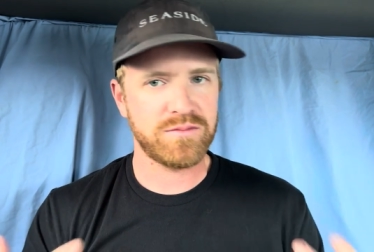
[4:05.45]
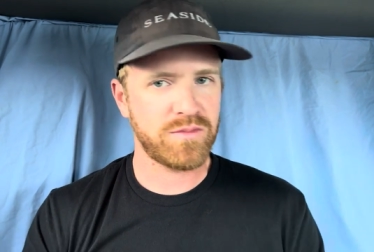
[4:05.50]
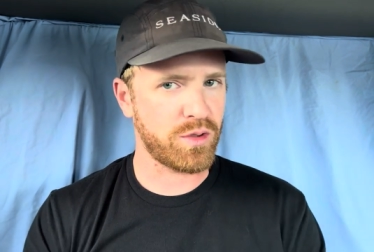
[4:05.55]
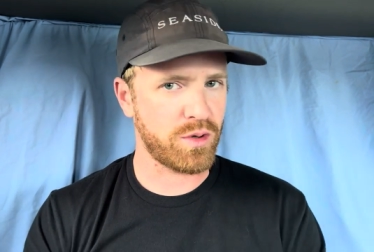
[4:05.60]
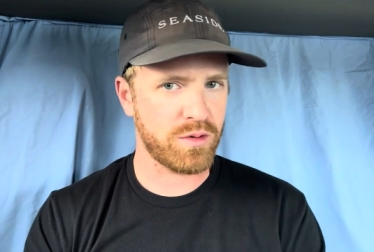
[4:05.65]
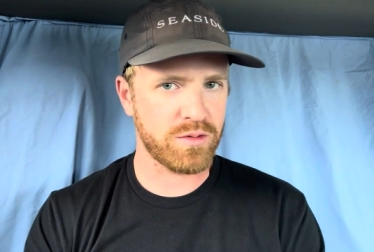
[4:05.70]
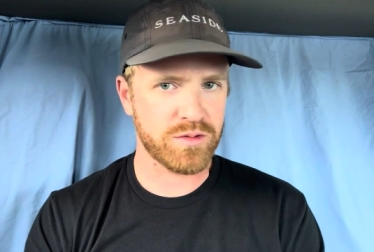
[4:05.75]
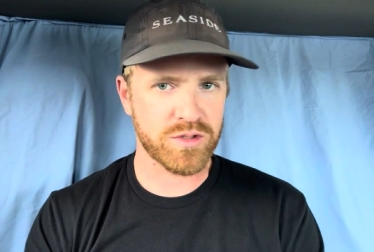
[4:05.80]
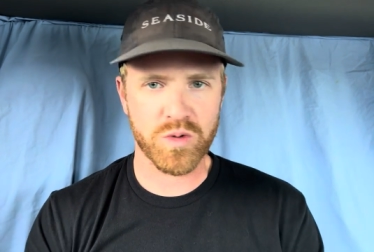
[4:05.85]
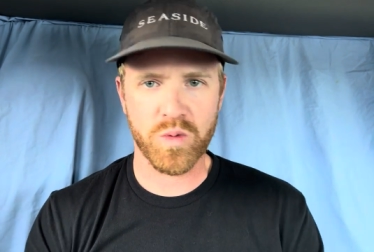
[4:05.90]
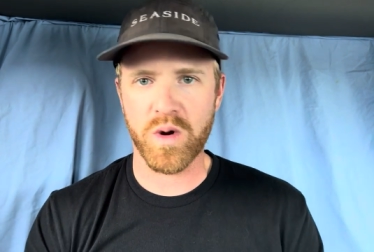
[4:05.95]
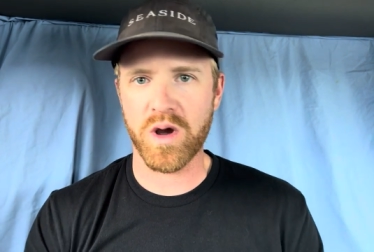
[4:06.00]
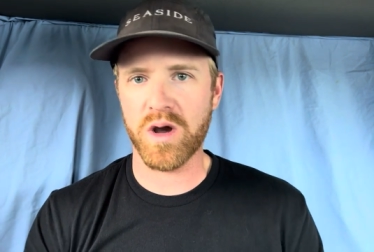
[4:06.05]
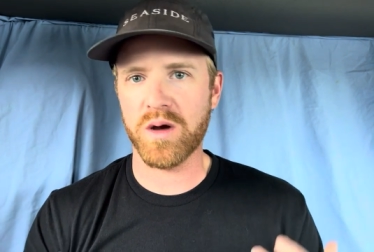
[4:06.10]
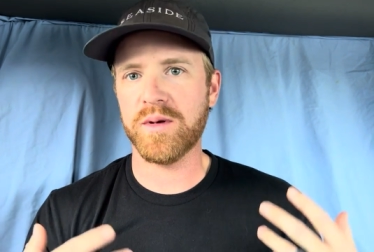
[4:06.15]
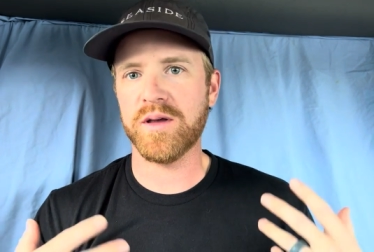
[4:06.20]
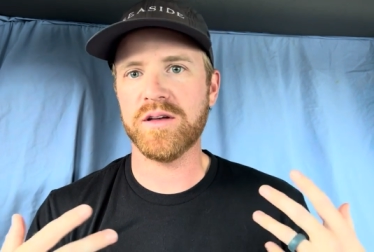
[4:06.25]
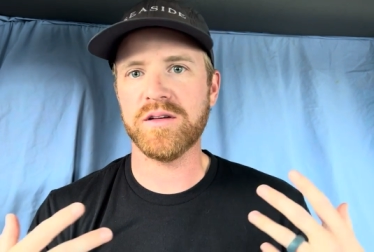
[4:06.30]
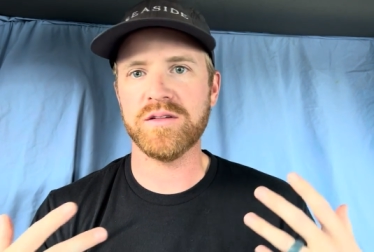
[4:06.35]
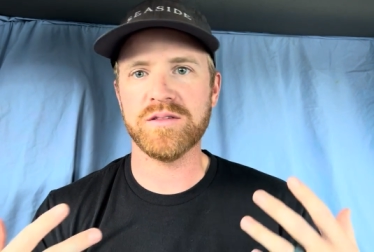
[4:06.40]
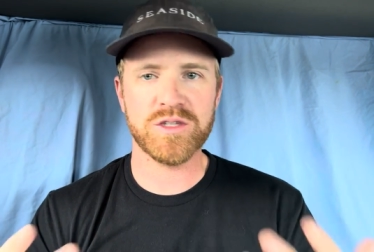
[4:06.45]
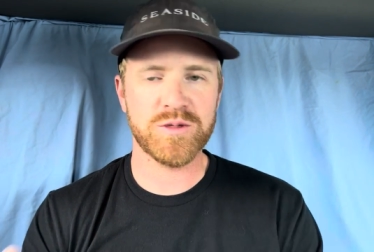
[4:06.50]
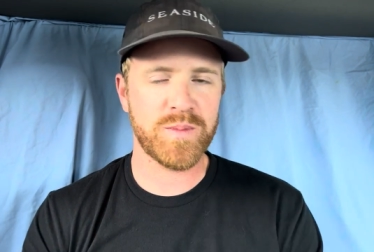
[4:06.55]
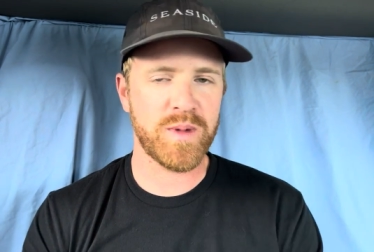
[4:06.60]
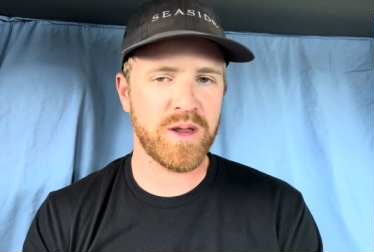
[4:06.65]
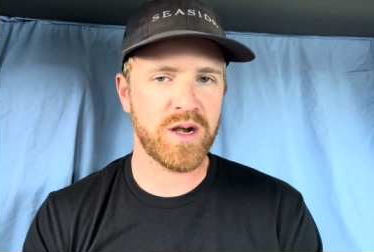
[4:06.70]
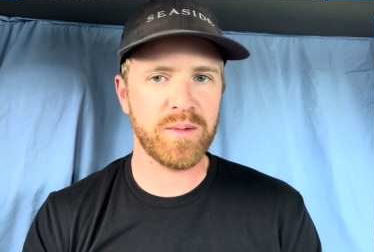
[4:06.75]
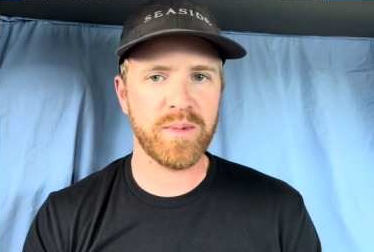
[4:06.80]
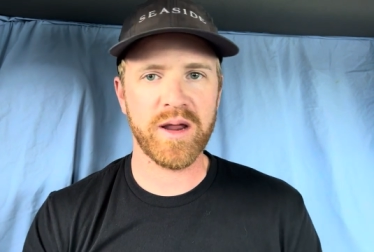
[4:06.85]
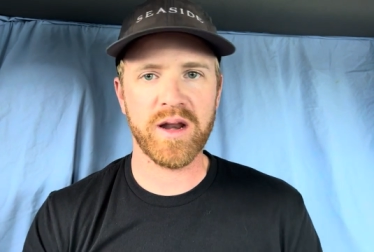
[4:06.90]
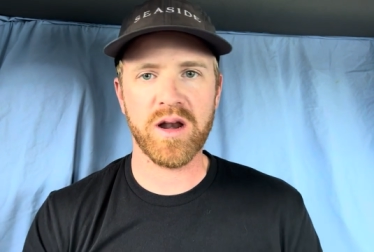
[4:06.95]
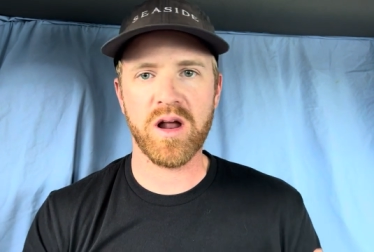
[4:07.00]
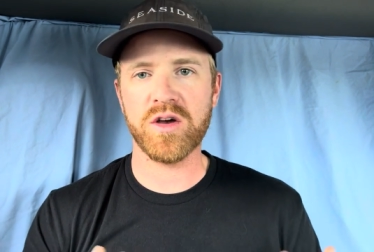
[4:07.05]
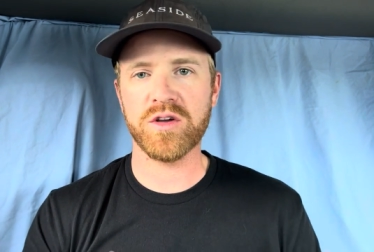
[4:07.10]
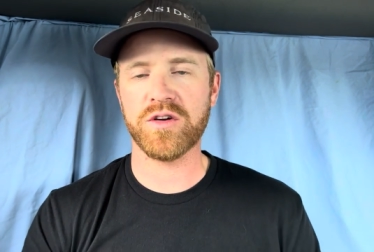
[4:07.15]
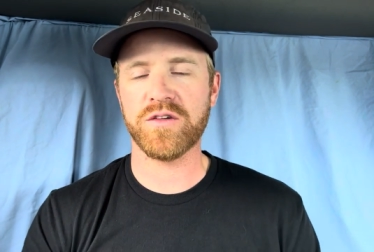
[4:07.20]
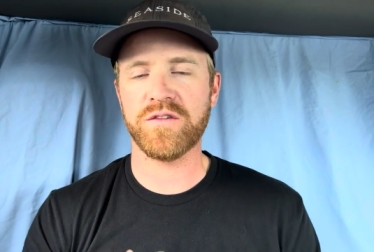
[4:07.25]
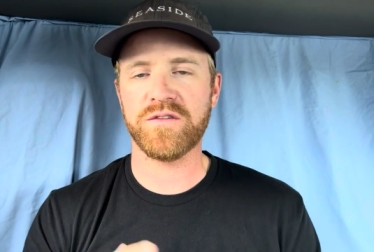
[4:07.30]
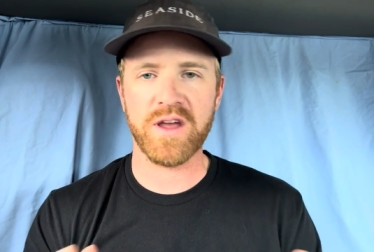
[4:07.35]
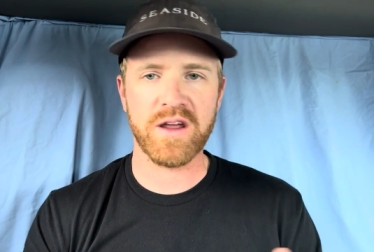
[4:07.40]
throw a square bill, spinner bait,
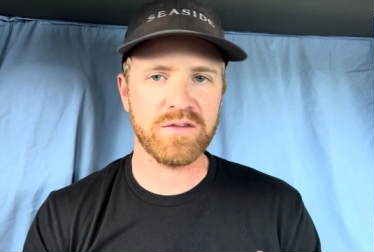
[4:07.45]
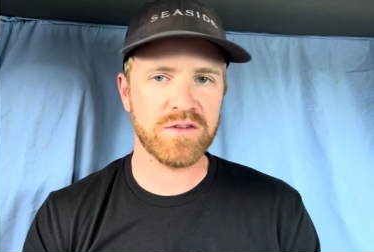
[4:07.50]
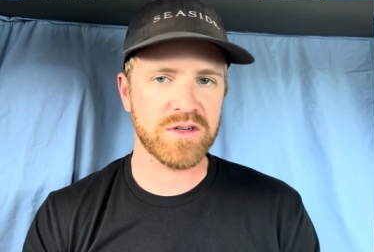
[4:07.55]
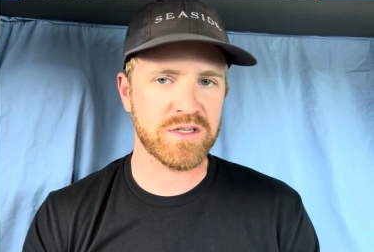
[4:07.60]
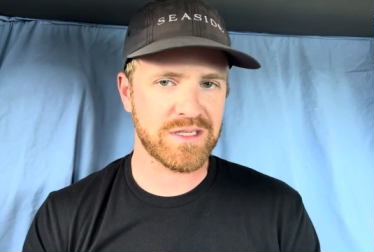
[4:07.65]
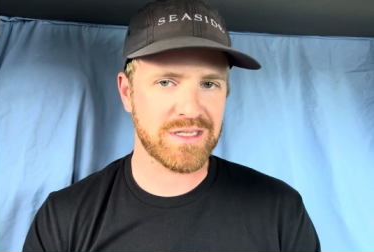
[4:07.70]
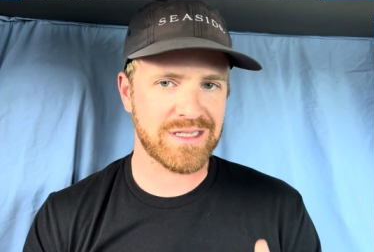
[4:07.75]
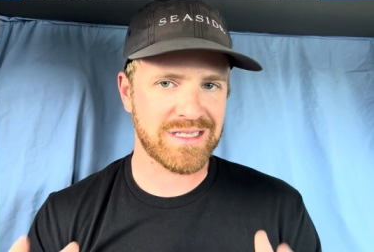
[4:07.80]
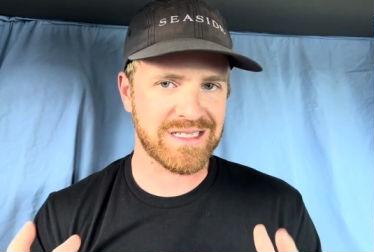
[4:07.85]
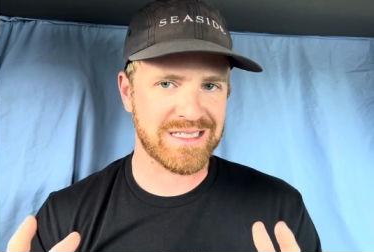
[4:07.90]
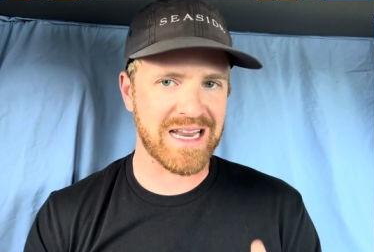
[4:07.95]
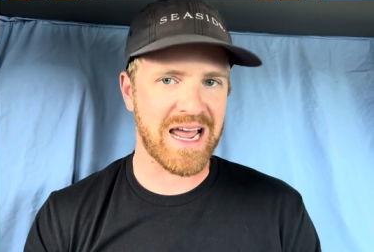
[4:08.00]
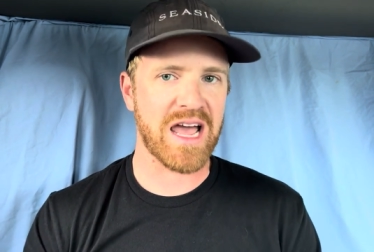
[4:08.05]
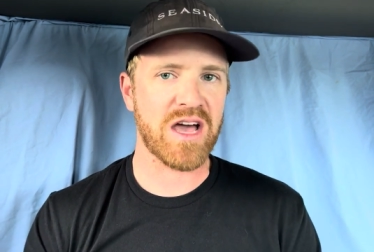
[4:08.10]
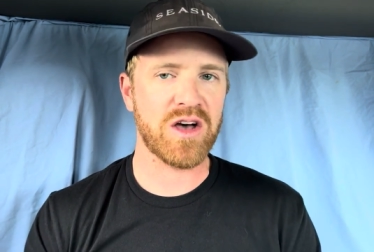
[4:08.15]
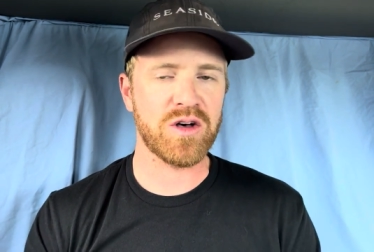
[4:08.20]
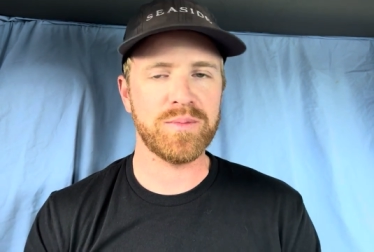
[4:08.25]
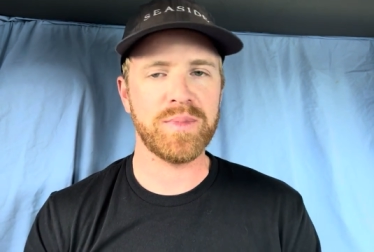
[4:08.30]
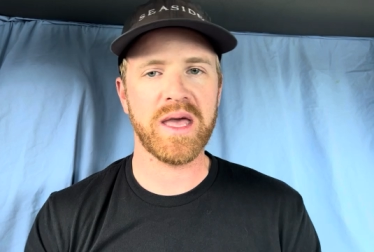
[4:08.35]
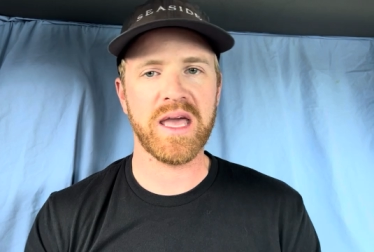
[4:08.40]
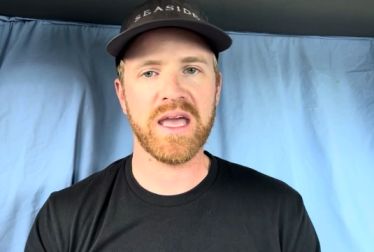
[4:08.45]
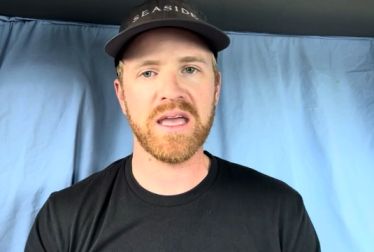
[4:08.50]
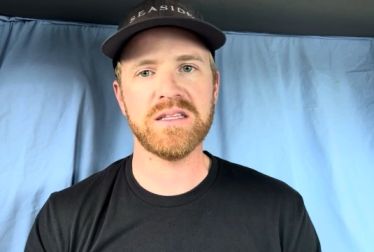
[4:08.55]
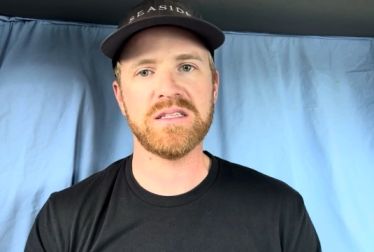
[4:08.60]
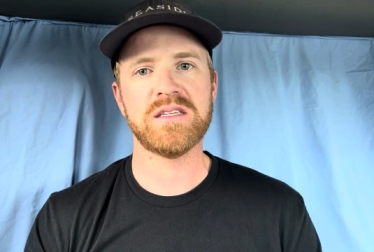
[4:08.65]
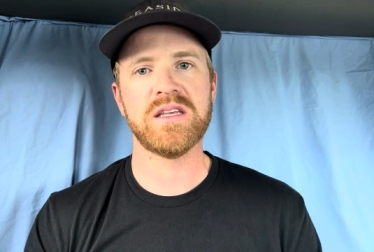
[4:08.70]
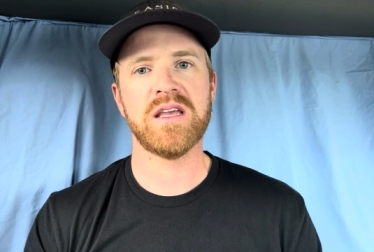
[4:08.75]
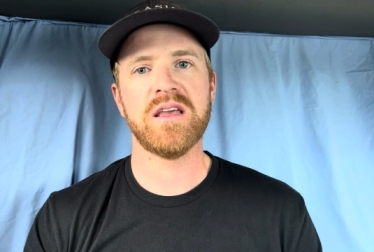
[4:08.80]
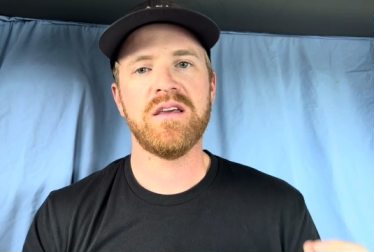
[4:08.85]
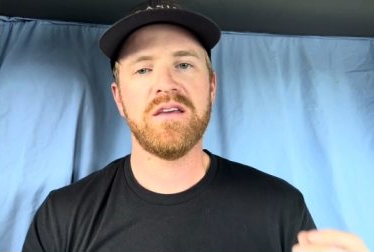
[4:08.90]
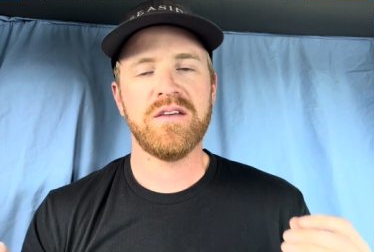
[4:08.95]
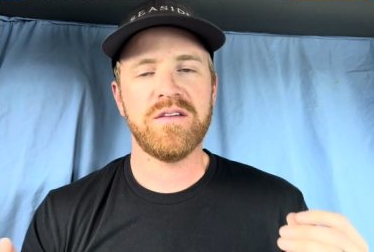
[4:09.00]
all your favorite style baits,